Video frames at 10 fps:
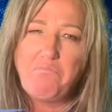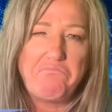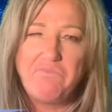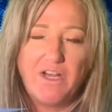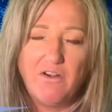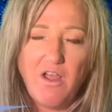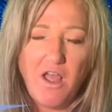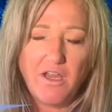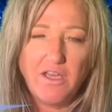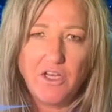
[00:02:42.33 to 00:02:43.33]
They're
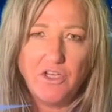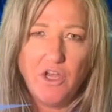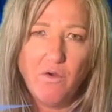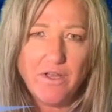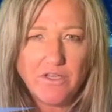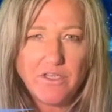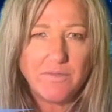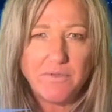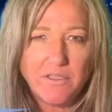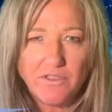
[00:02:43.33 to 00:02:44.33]
not going to know it
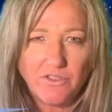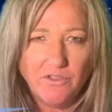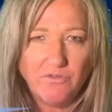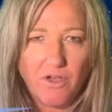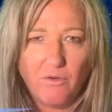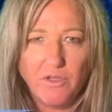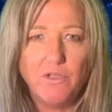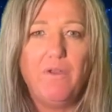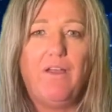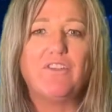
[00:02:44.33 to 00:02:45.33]
just because you know it.
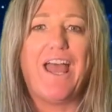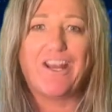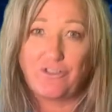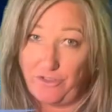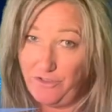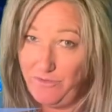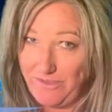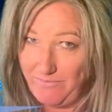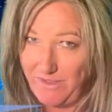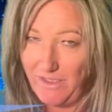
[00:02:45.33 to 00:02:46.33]
You have to actually do
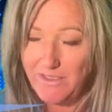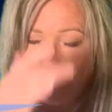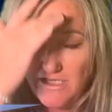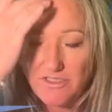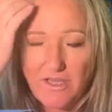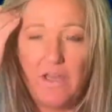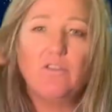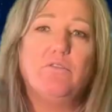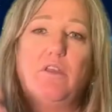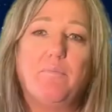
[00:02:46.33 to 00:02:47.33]
something and teach that
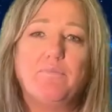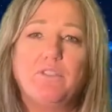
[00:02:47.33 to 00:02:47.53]
to them.